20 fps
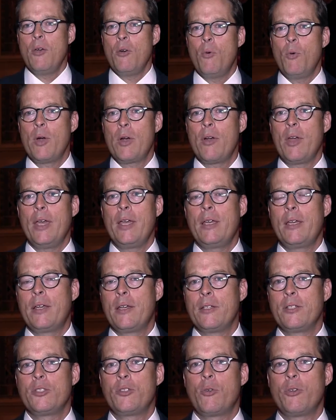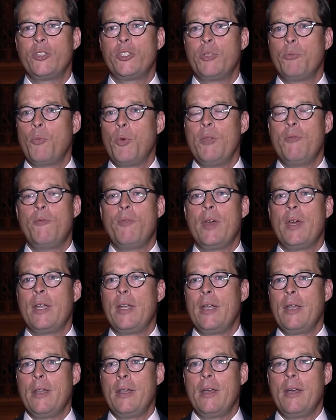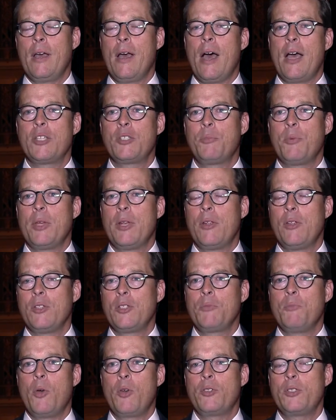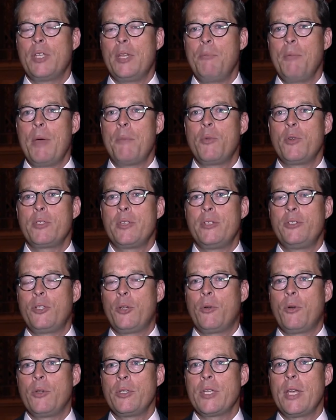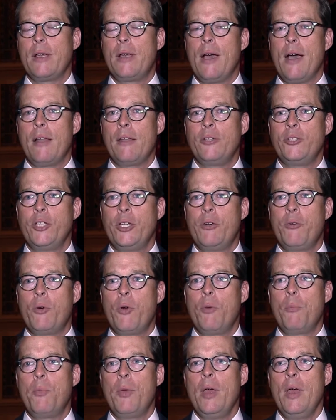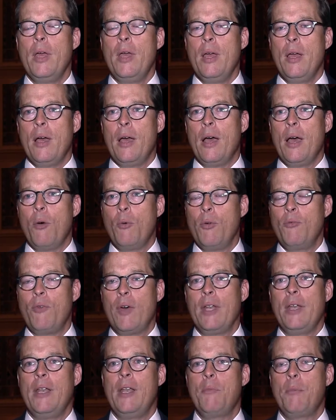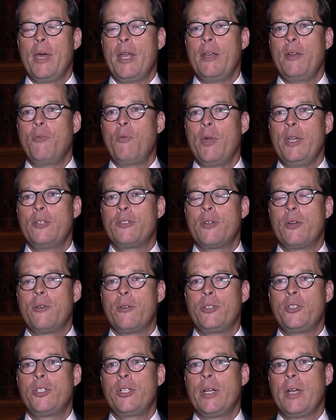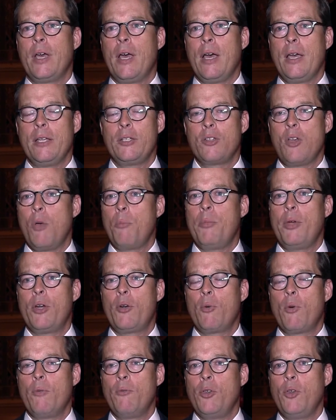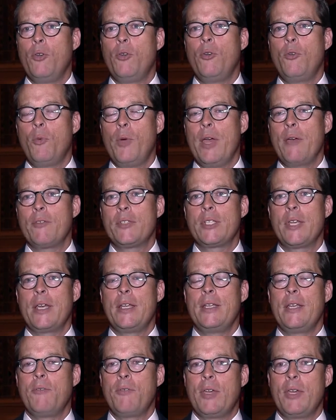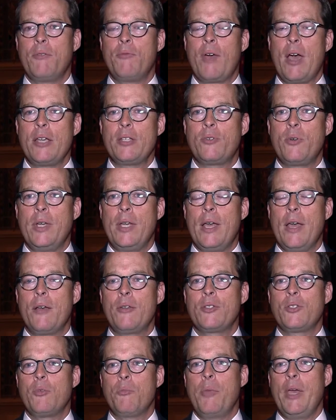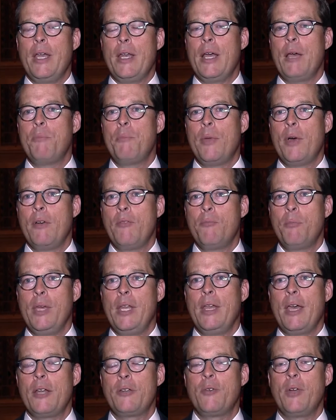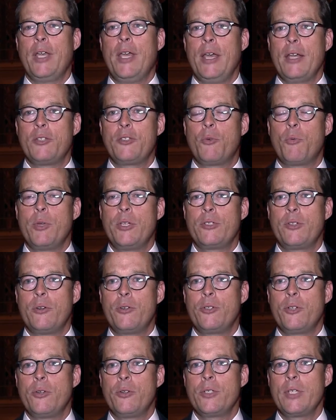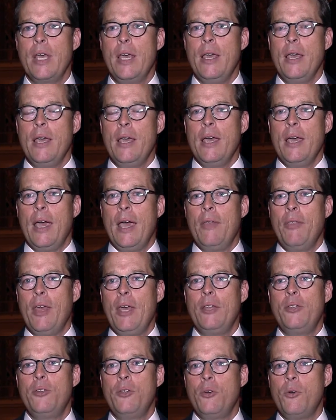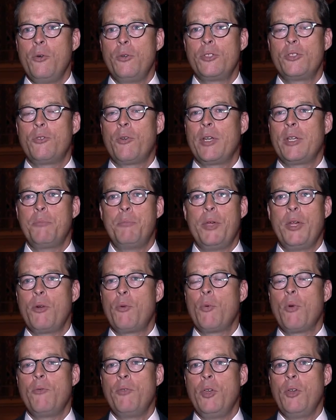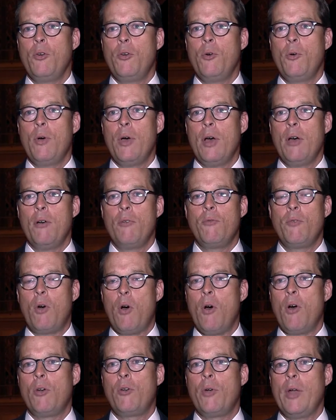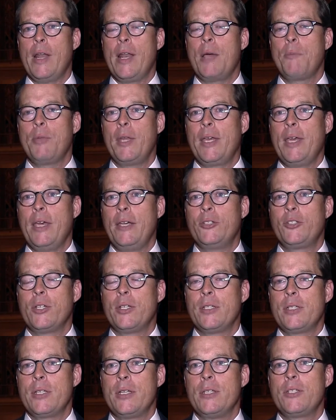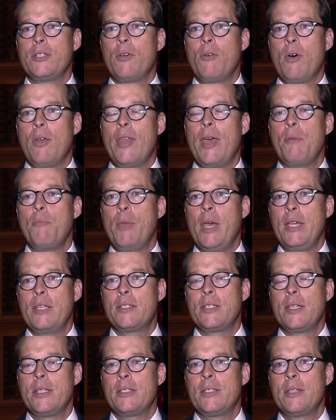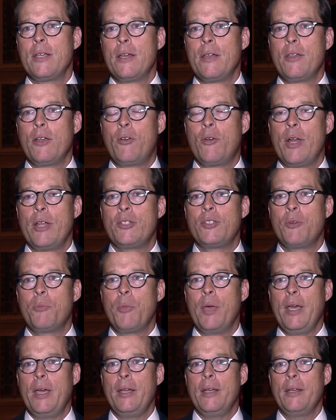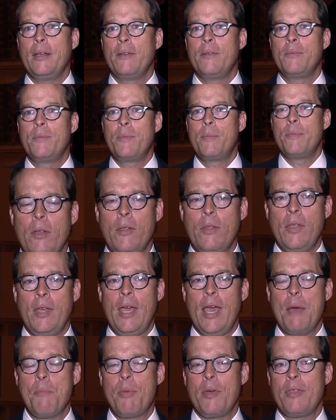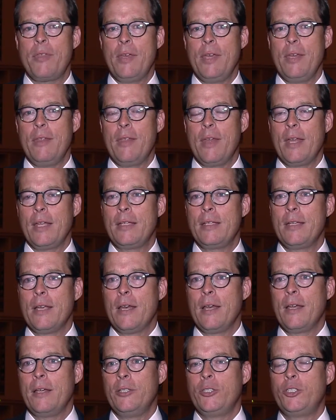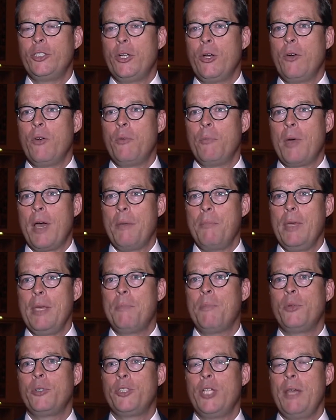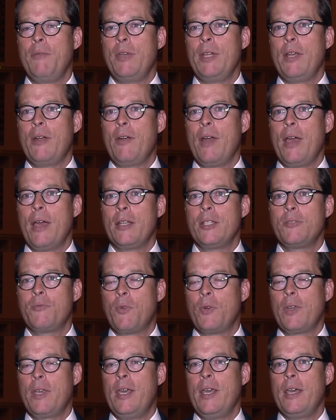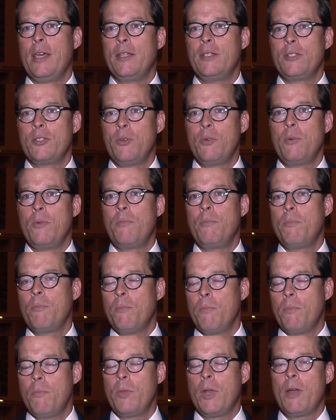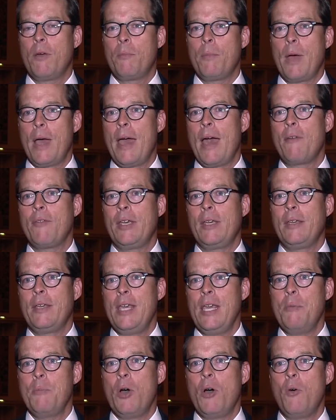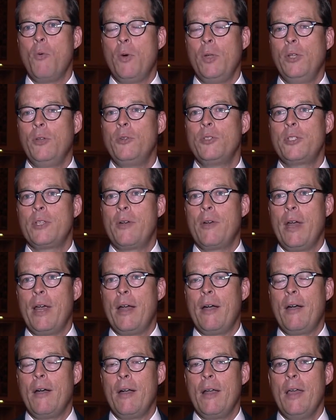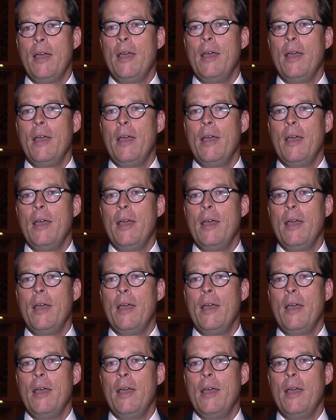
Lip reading: We're a consortium. We fund hospitals, mostly members of the Children's Oncology Group. We fund independent research. It's all peer-reviewed. We have a scientific advisory council made up of pediatric cancer researchers, and they do strict peer review of all grant applications. And so on that basis, the grants are made. The empathy that is shown by people shaving their heads for kids who, you know, by having chemo will lose their hair